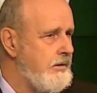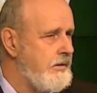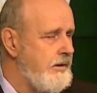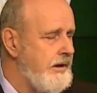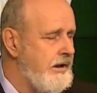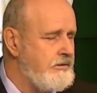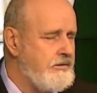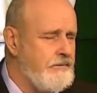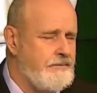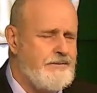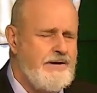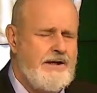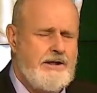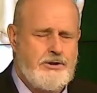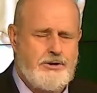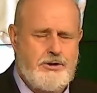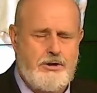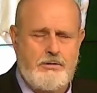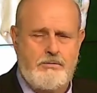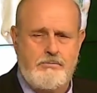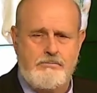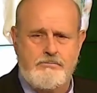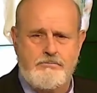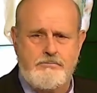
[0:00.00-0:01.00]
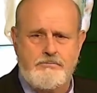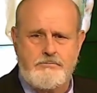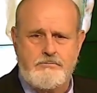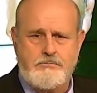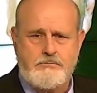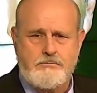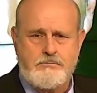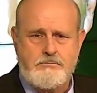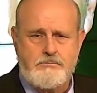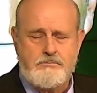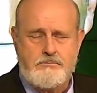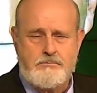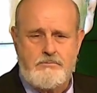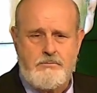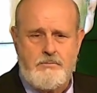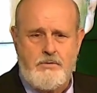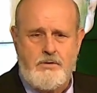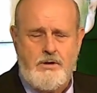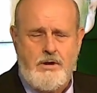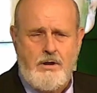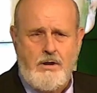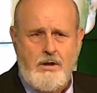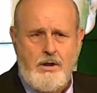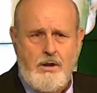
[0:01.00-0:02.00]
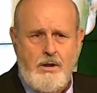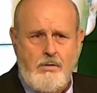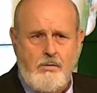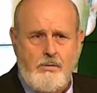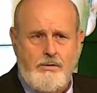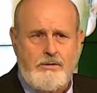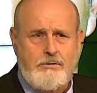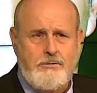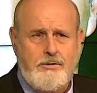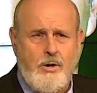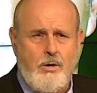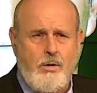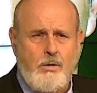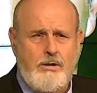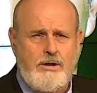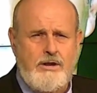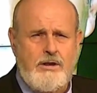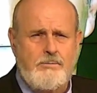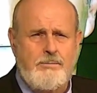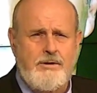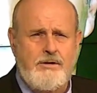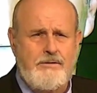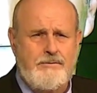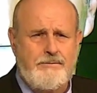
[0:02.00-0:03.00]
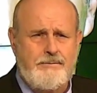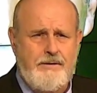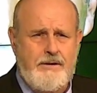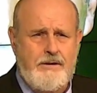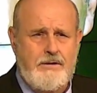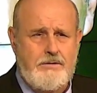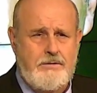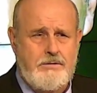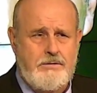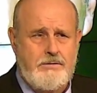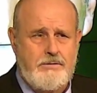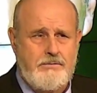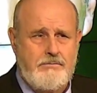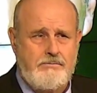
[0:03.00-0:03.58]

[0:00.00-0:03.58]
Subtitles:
That's a fish. What is holy about a fish?